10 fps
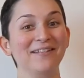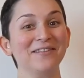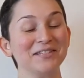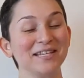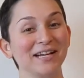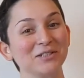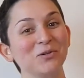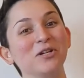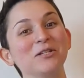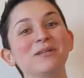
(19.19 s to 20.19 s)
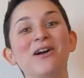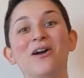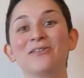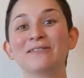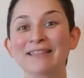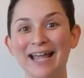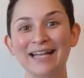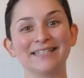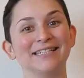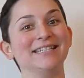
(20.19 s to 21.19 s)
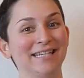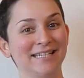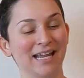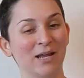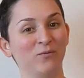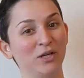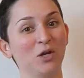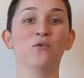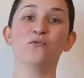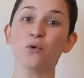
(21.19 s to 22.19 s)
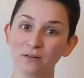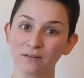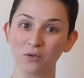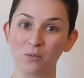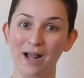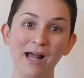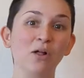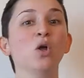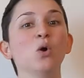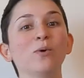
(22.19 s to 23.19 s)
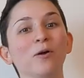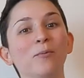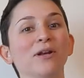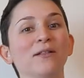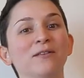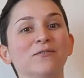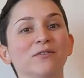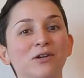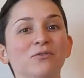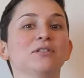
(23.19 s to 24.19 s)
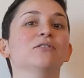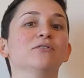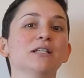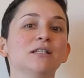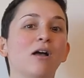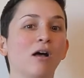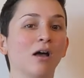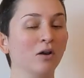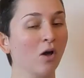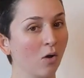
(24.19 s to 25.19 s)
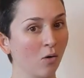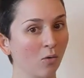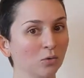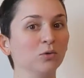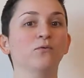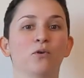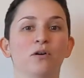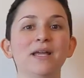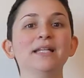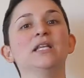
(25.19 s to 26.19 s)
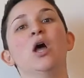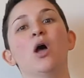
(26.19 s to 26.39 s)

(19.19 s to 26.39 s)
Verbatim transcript: This is actually going to be our last Teen Time video for a little while. We are putting this video series on hold for a bit